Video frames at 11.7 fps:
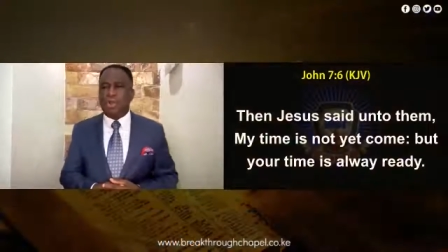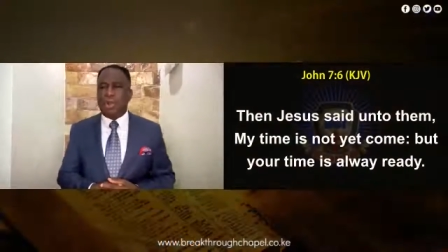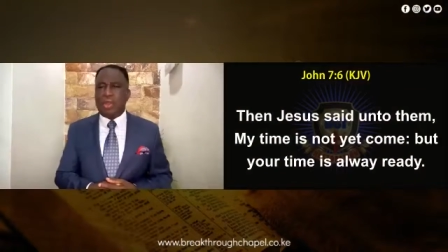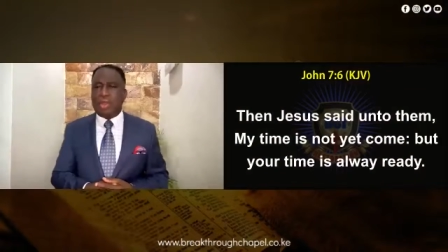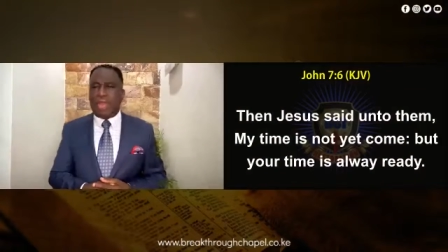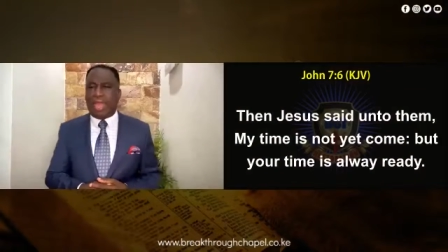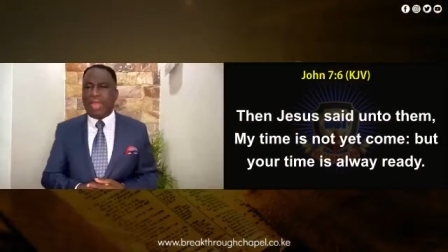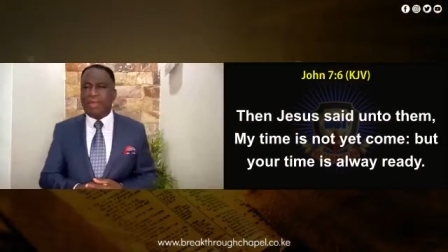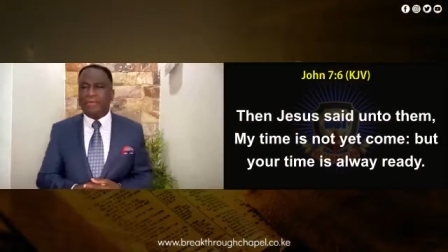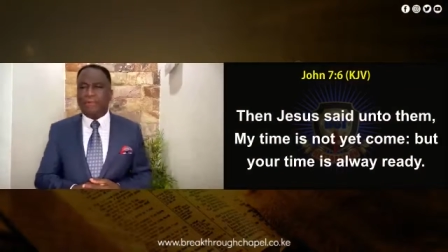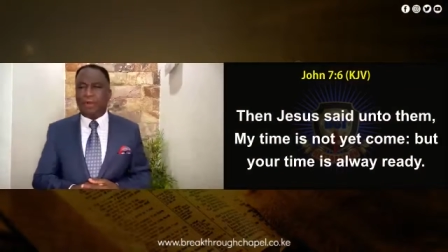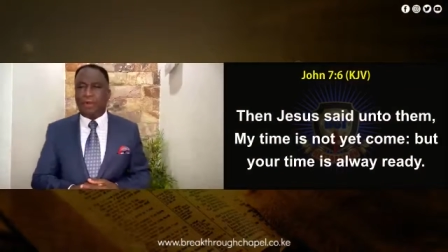your
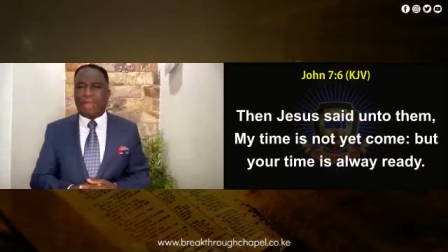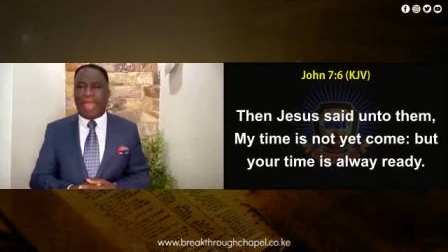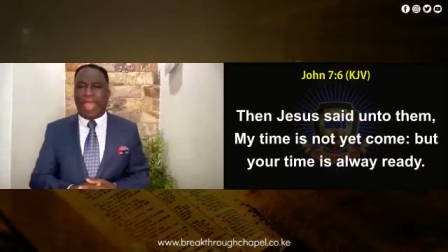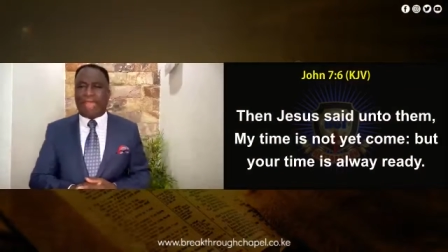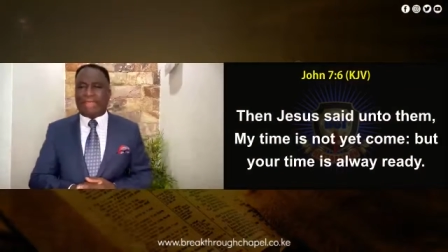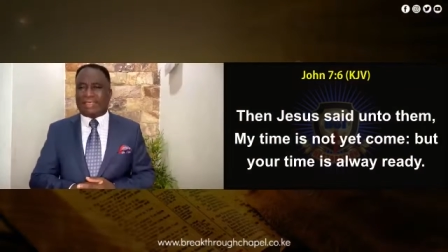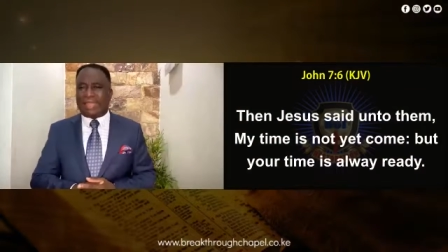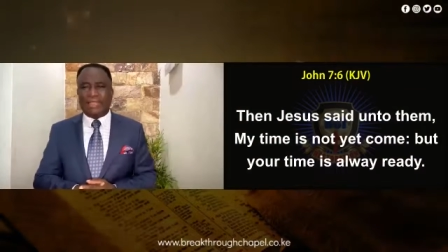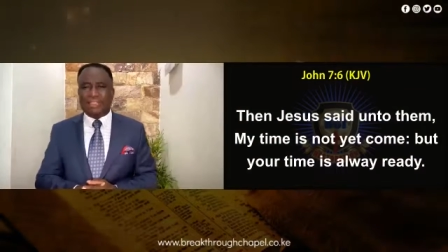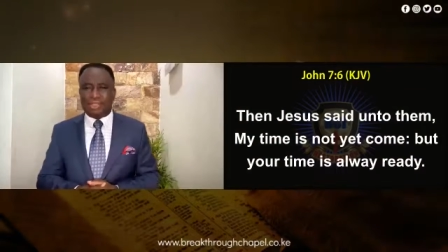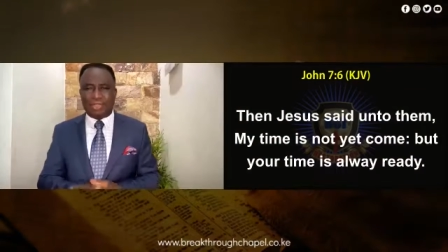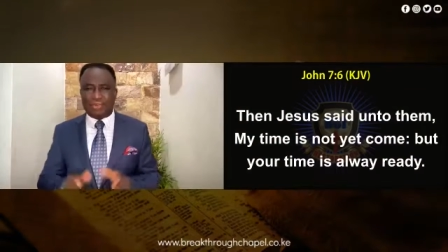life on high
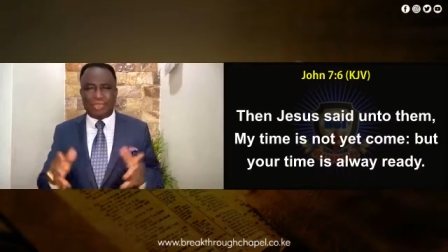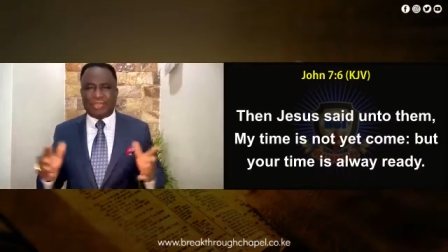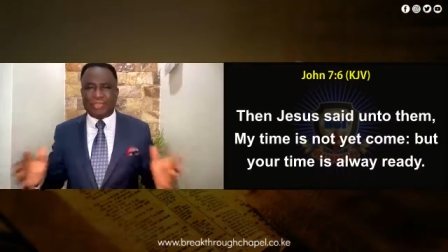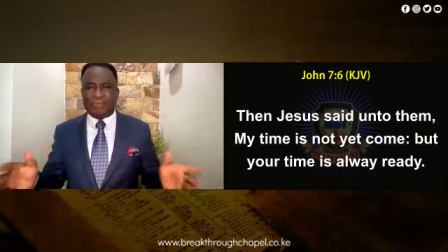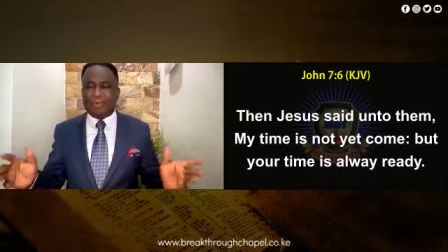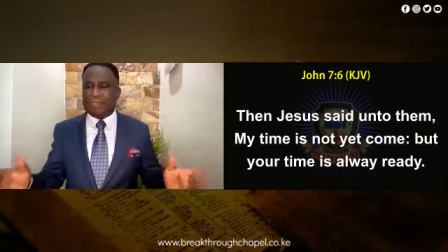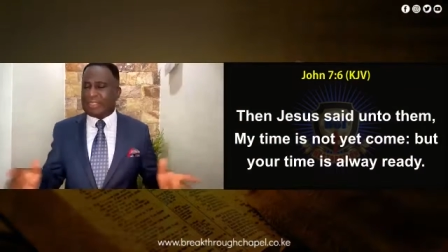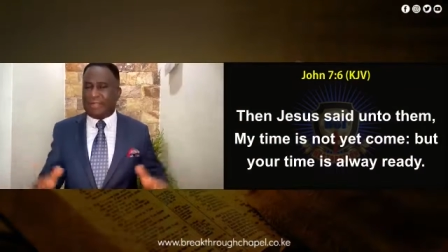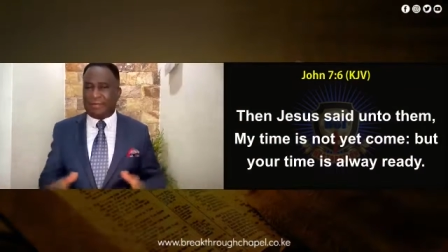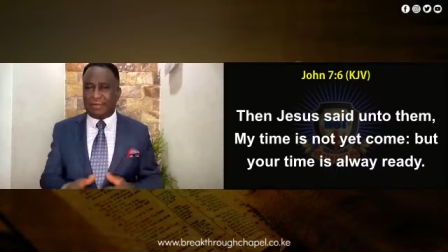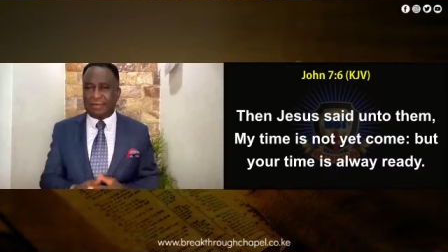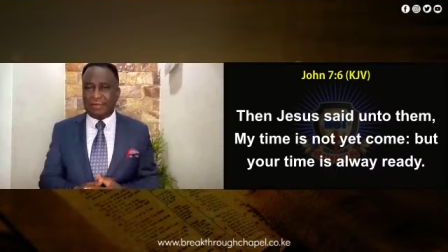tension 24
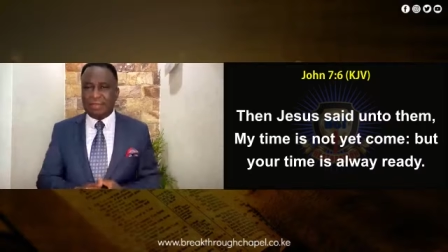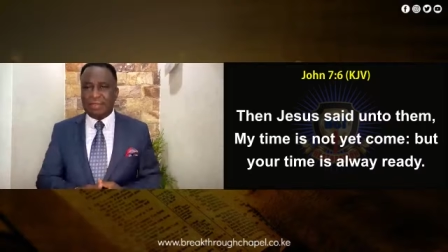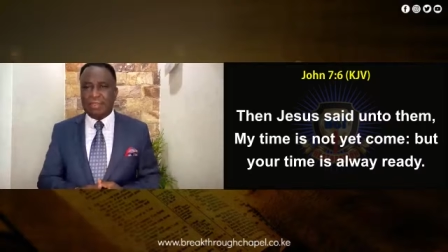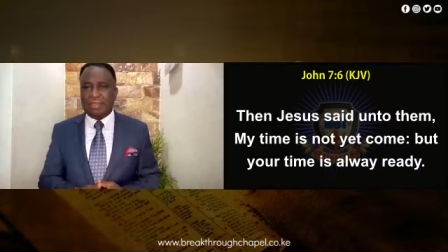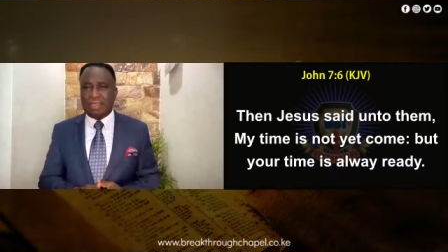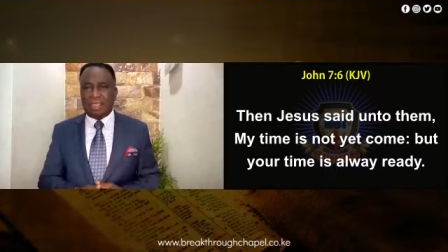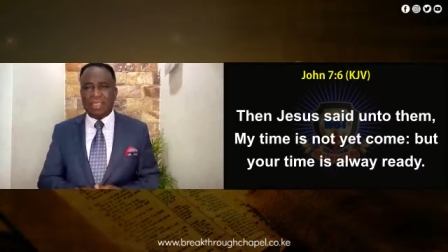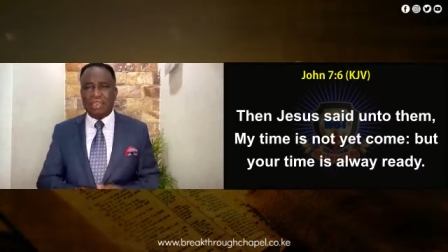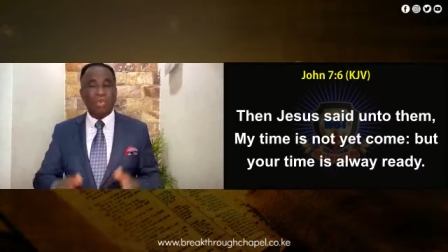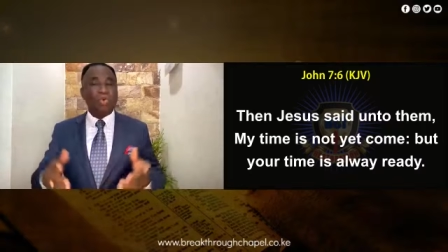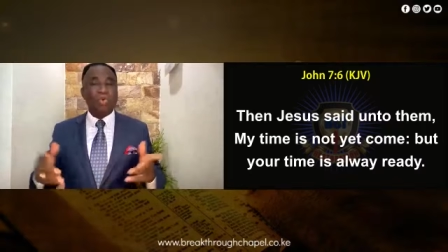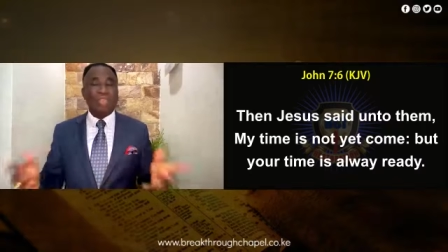7 in
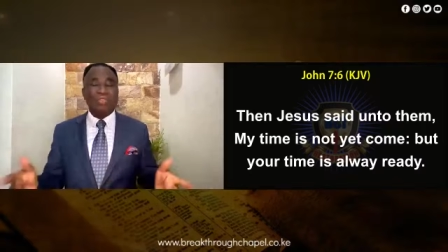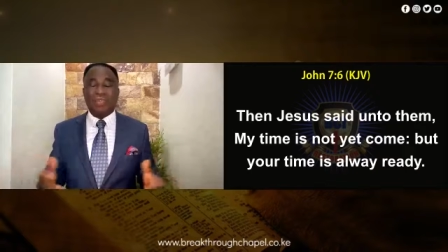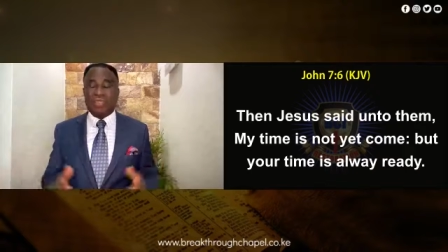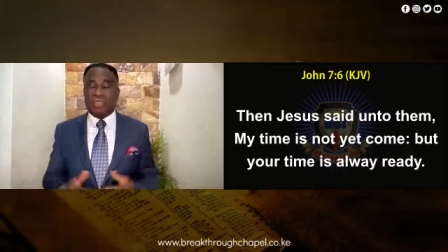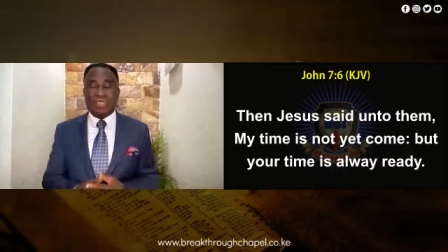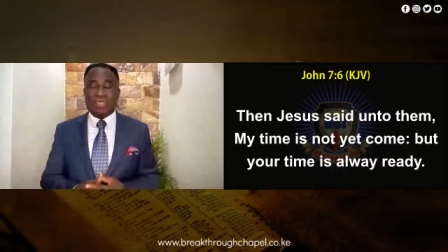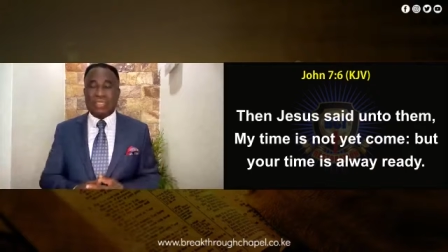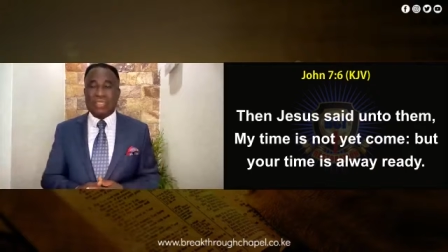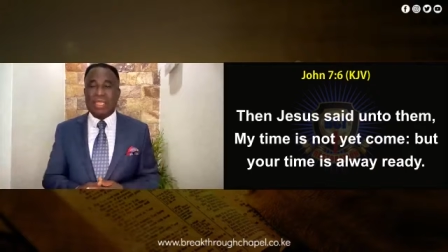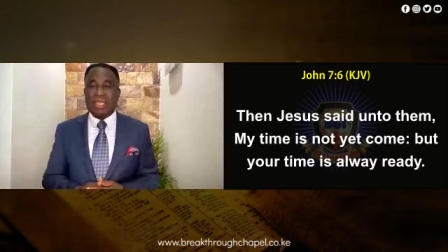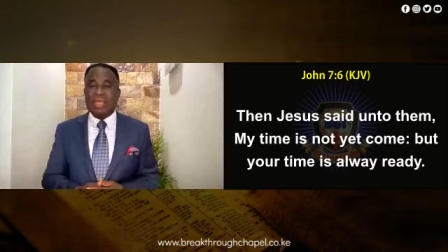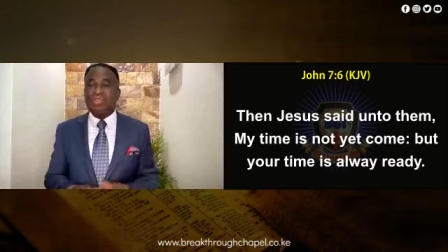your quest for
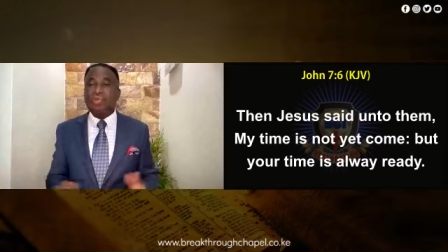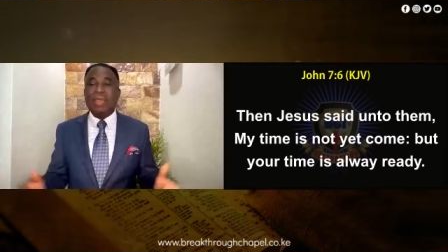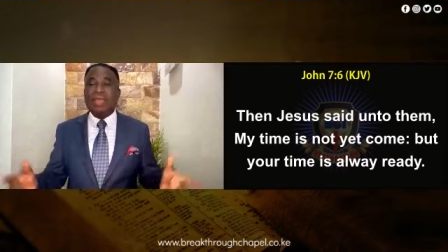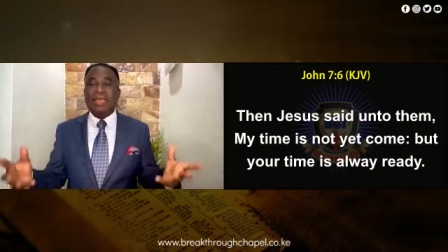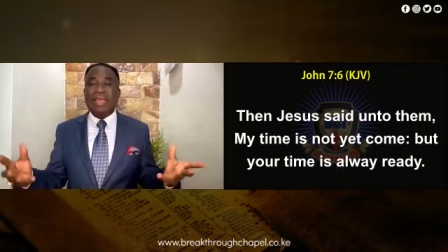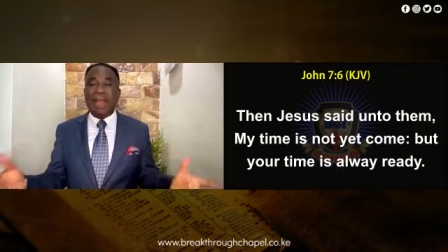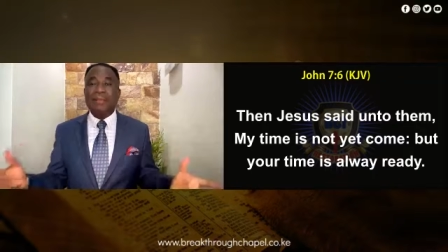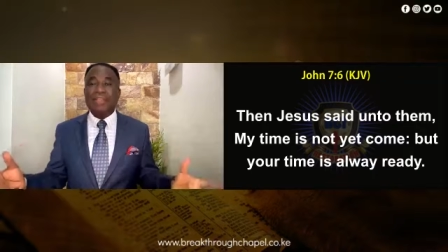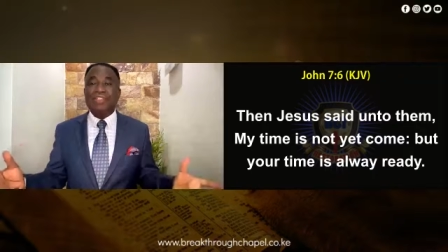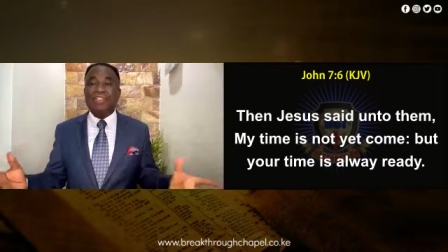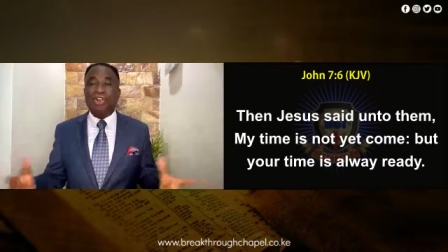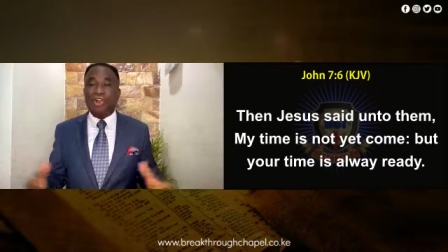success, you may
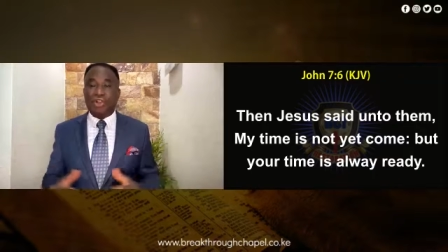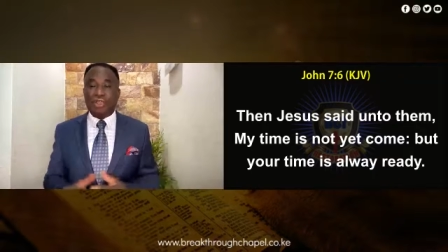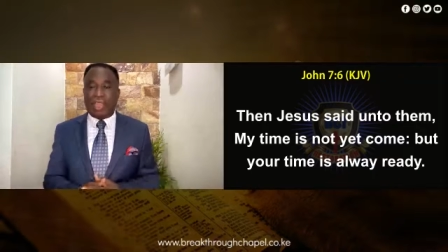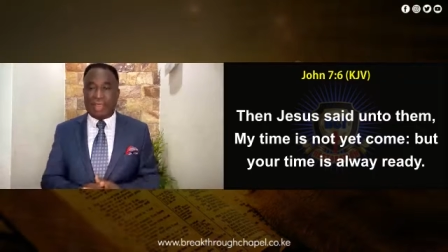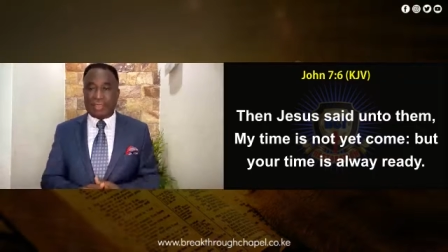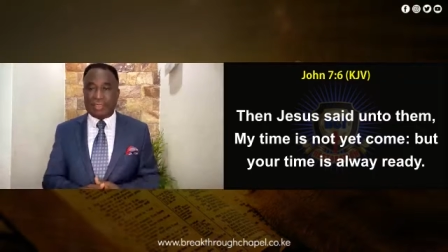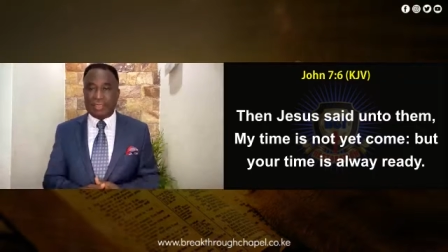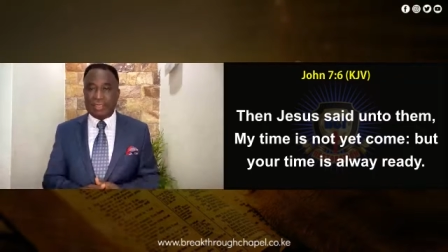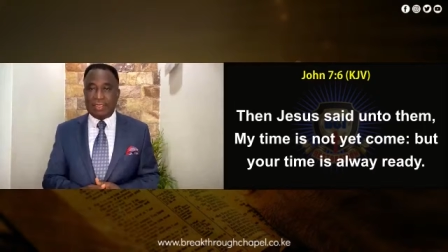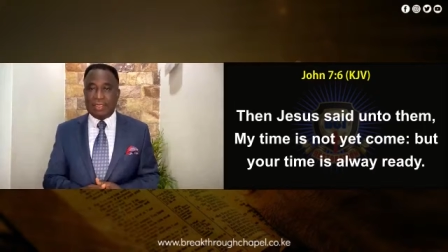damage your organs.